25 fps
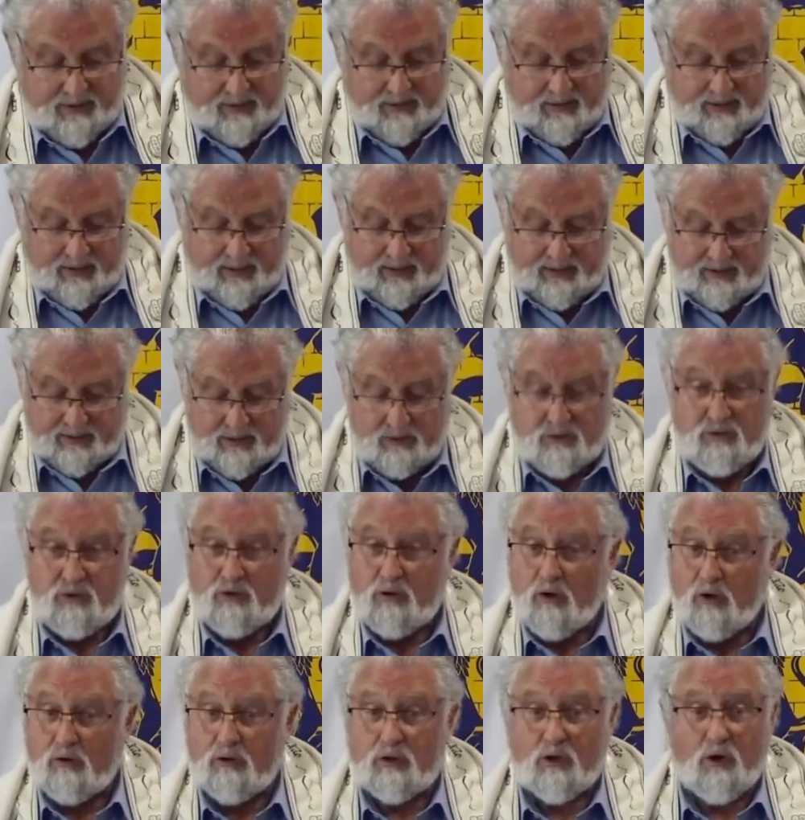he did
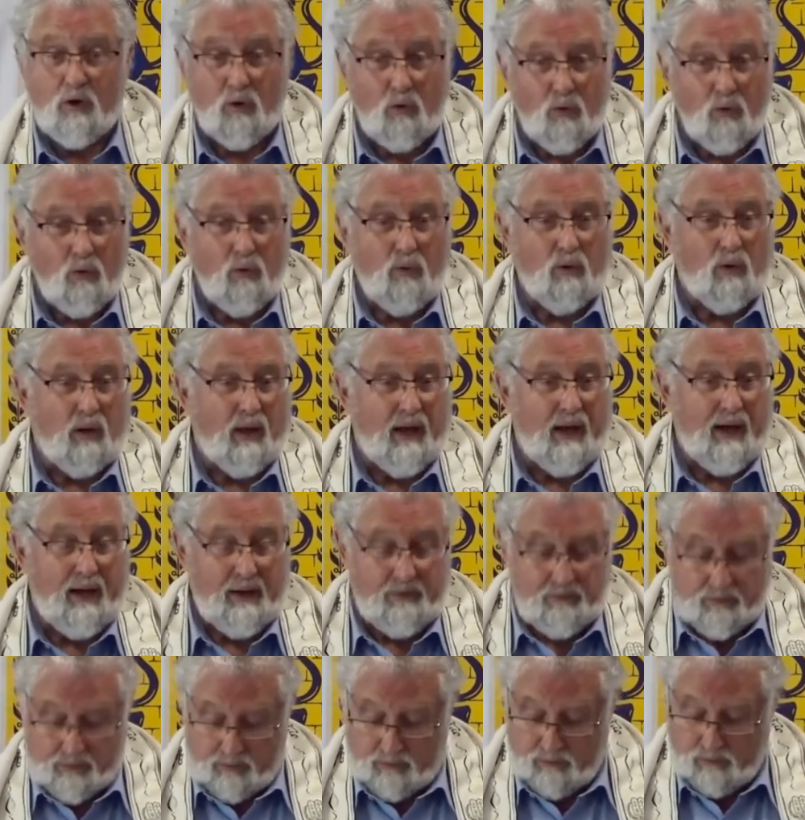not call
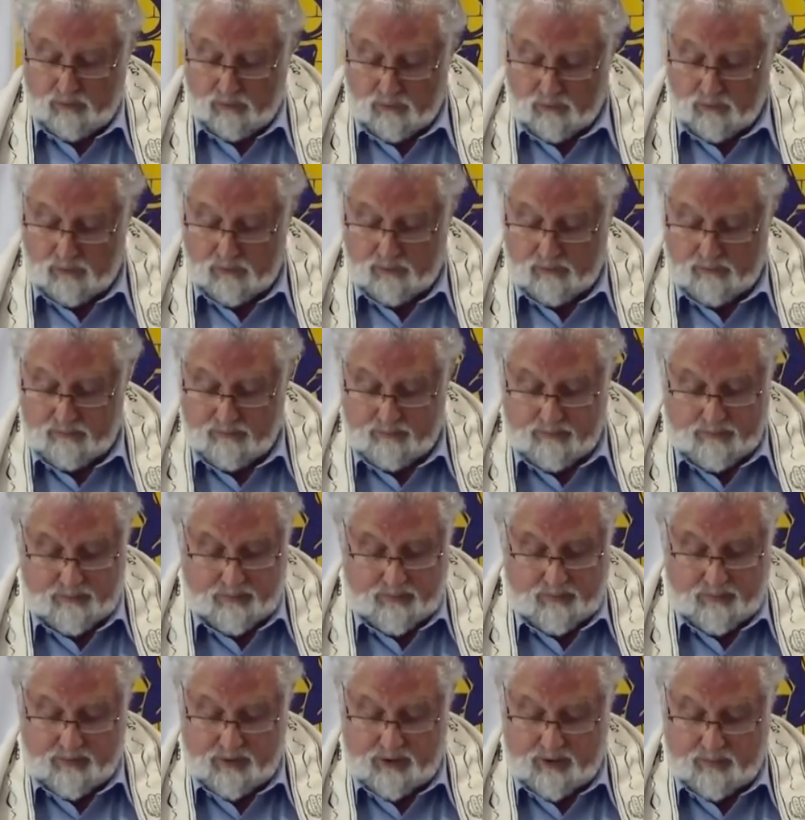Andrew or
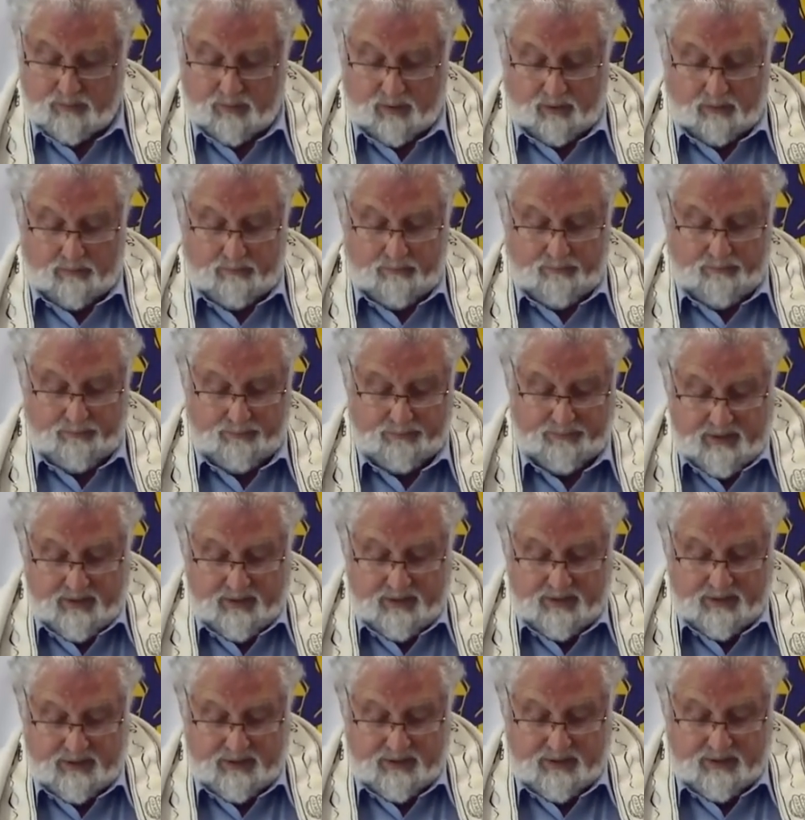Shimon.
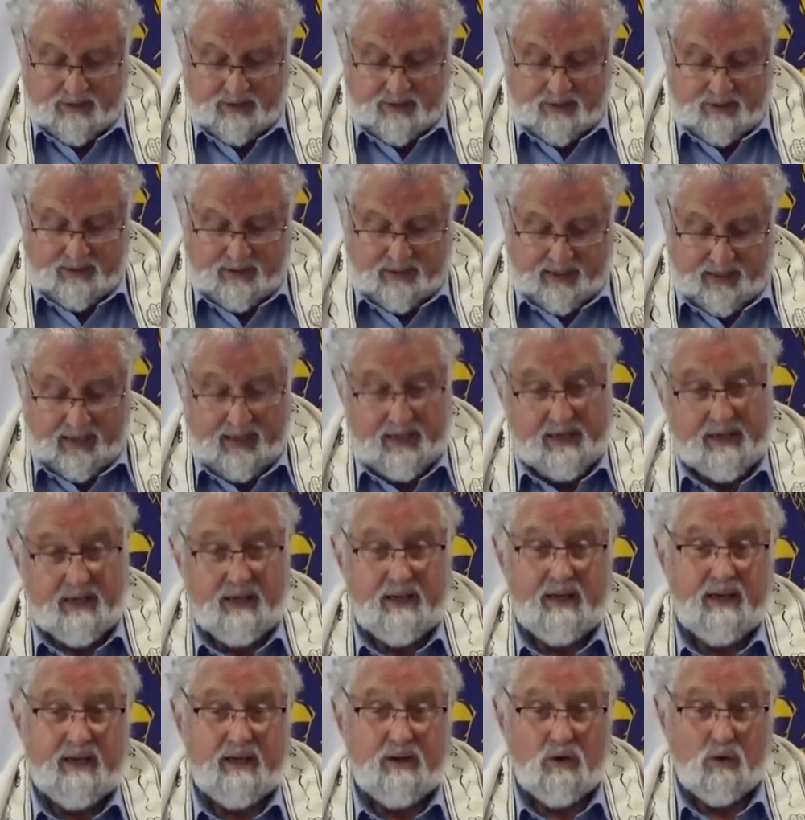Instead,
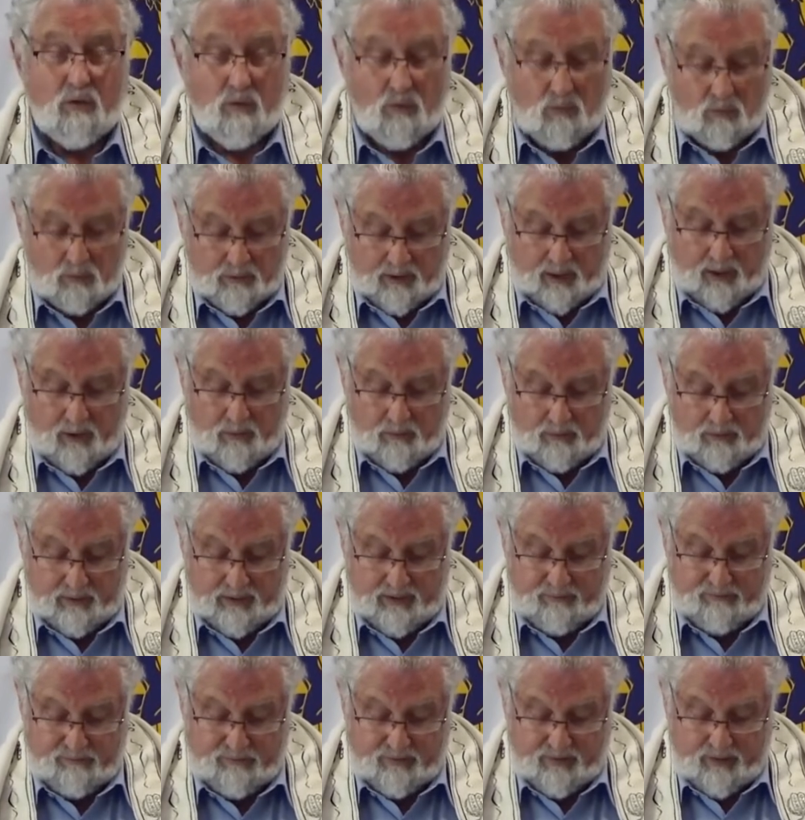he called
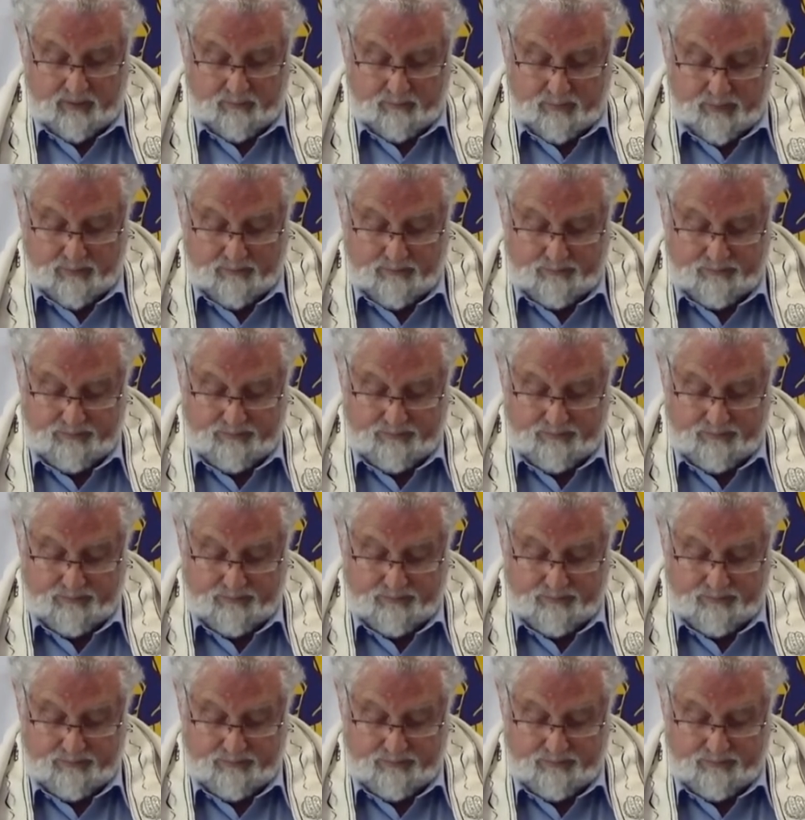only Philip.